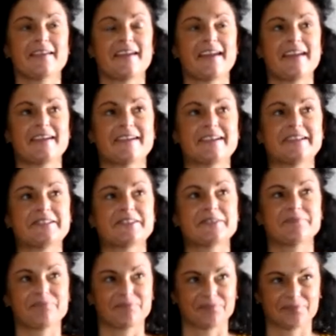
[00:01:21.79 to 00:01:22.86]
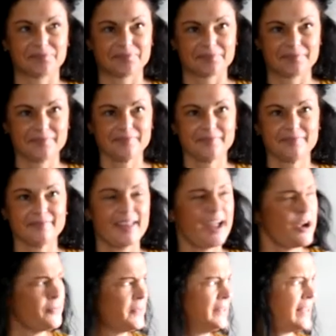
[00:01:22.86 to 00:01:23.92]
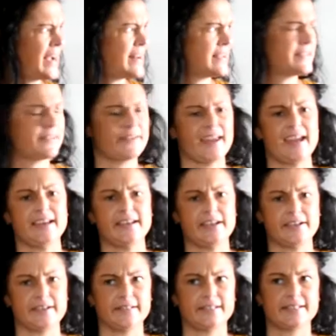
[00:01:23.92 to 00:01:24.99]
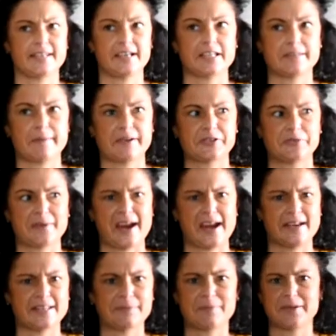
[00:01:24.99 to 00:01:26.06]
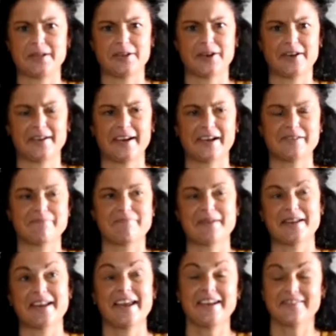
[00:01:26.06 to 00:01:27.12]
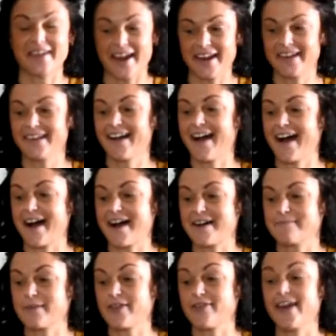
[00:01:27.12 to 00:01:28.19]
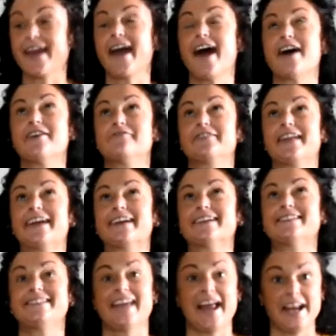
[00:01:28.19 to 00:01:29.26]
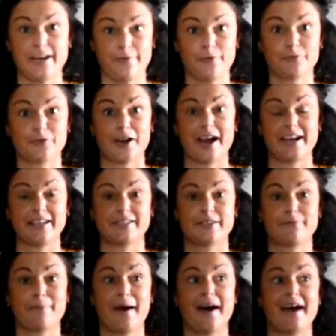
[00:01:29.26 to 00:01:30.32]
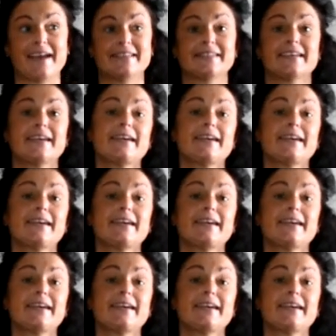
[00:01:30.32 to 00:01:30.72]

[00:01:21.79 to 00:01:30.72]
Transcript: And I hope the lighting's okay in here. It looks like it's about to rain. It's pretty dark out. But anyway, they have like 10 different varieties of pies.